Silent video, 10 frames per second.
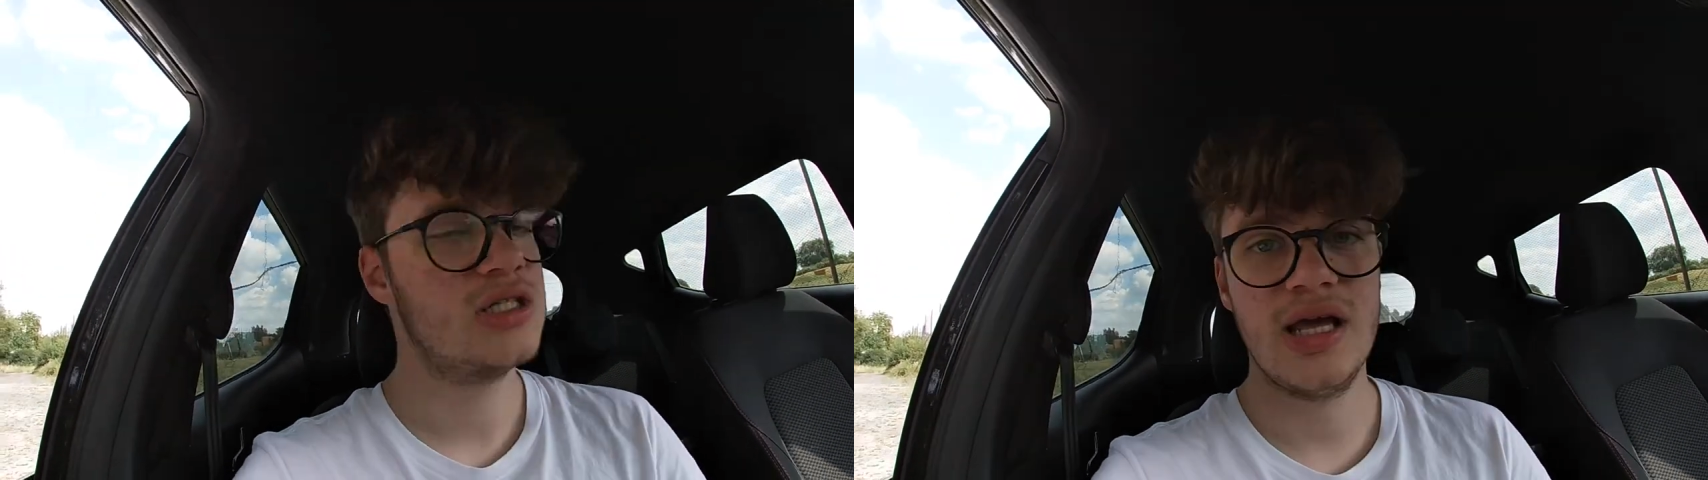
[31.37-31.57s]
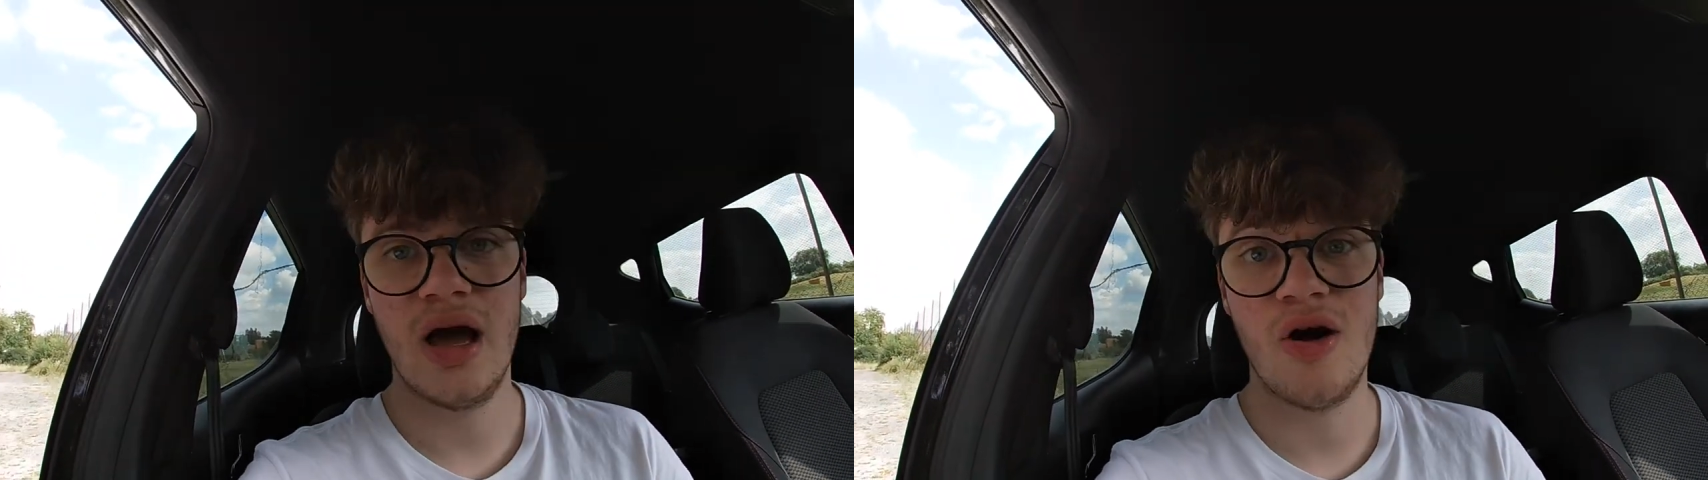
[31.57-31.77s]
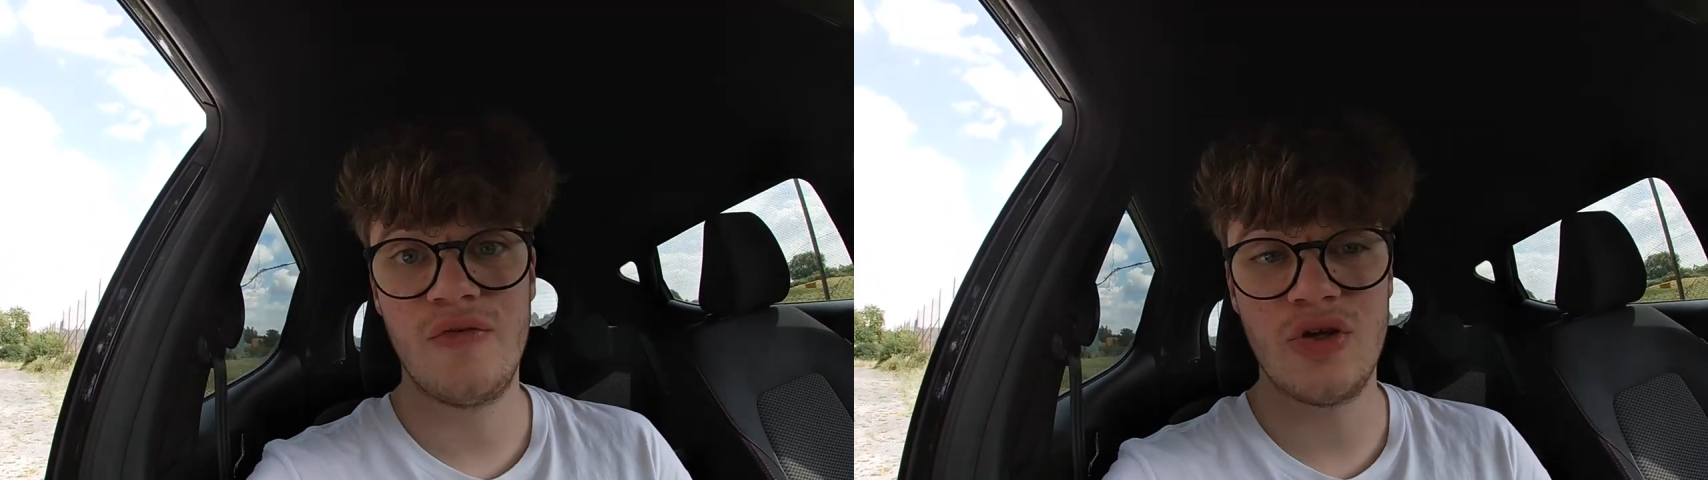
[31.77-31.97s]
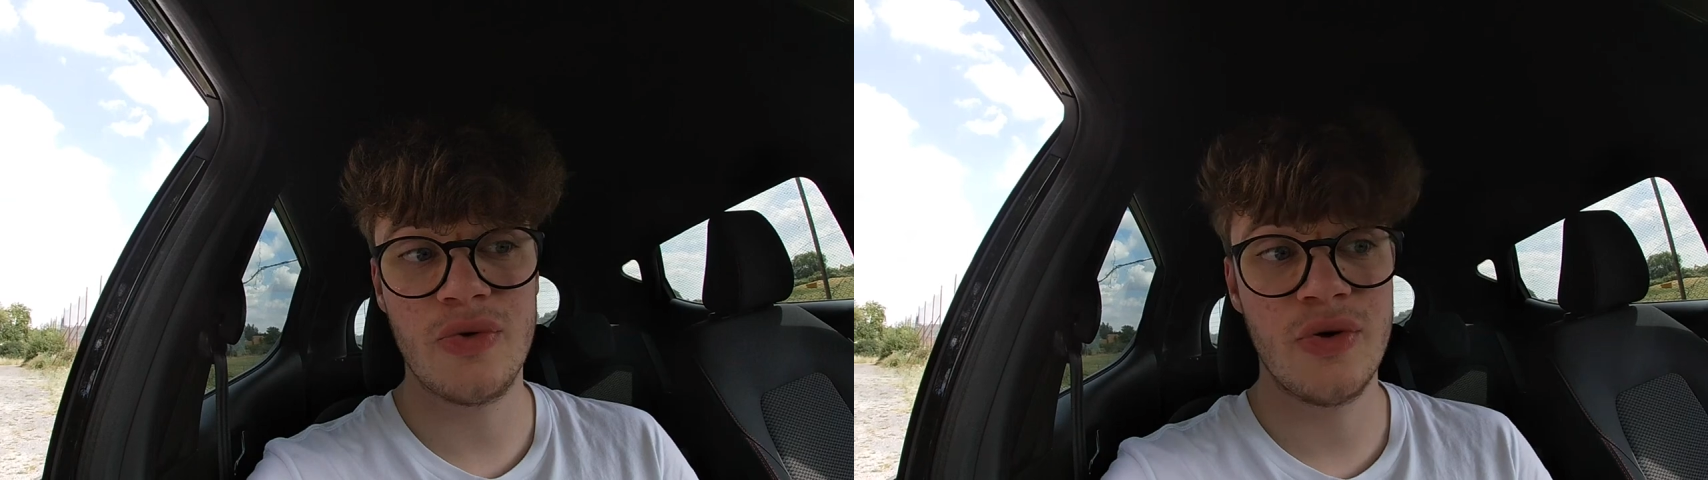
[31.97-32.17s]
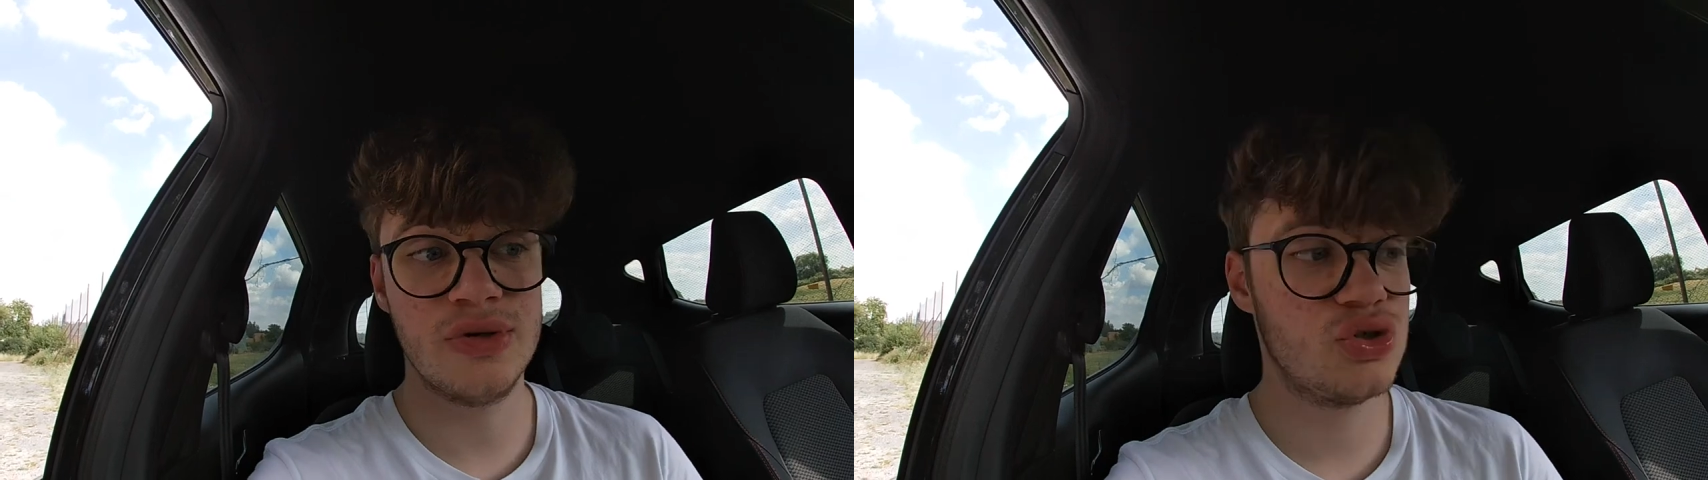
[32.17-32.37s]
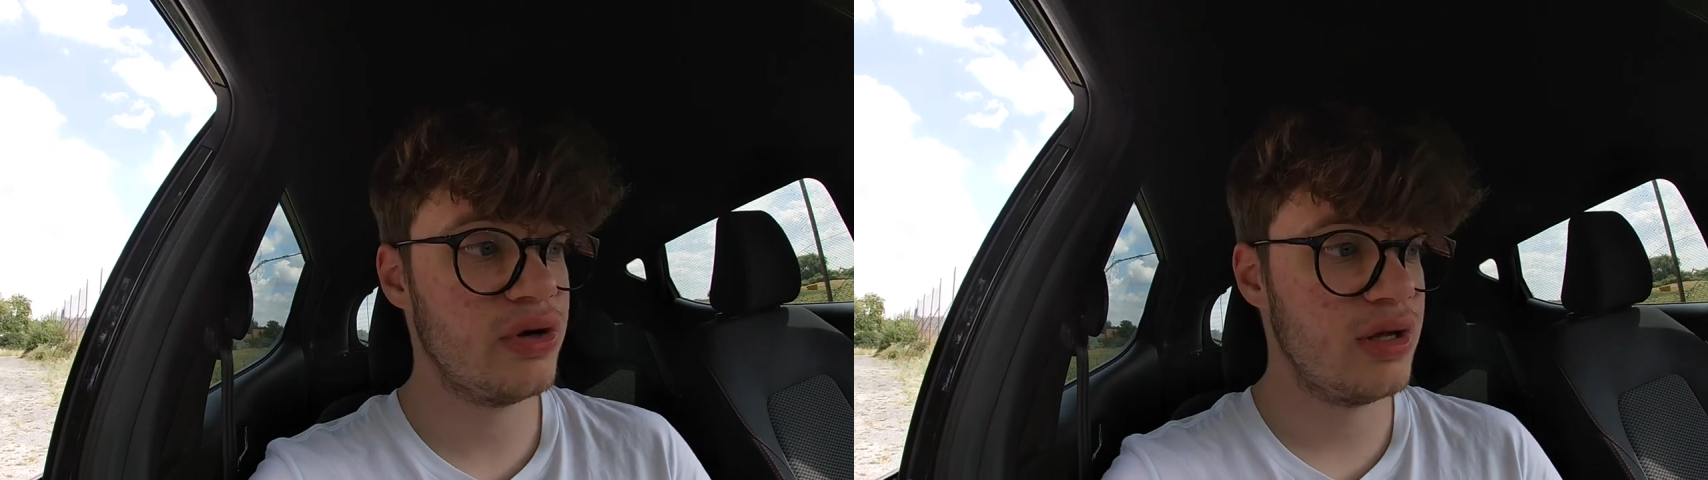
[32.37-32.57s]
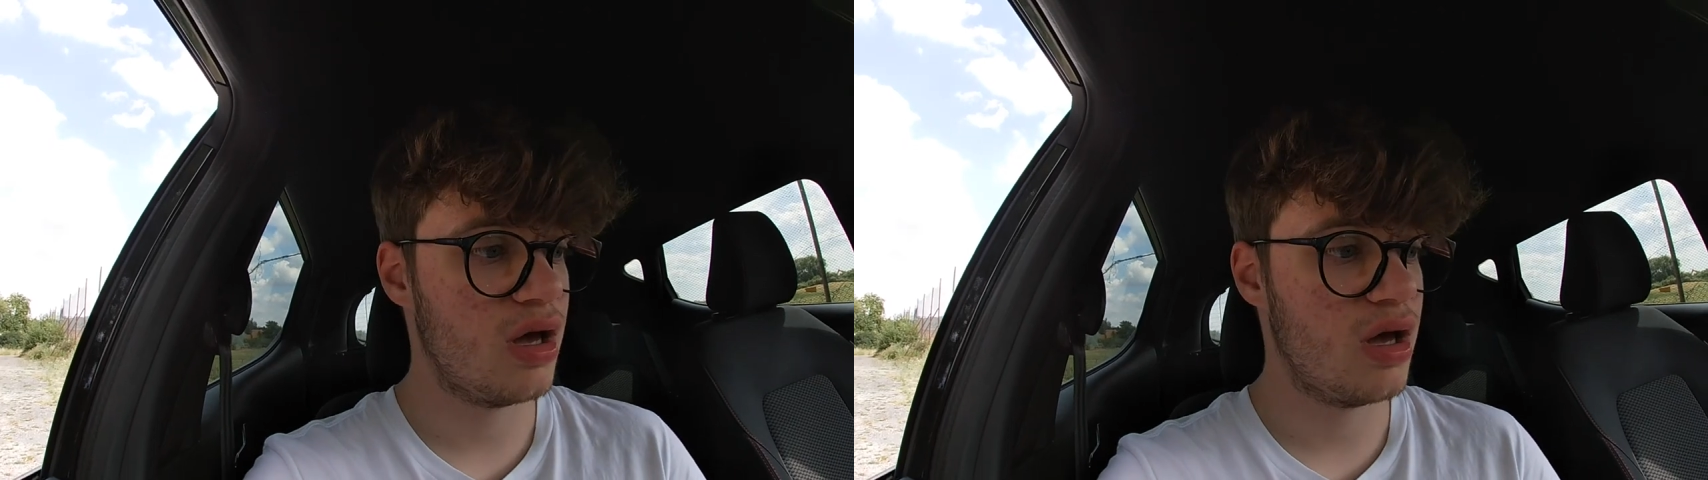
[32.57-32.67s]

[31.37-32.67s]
So yeah, hopefully you enjoy.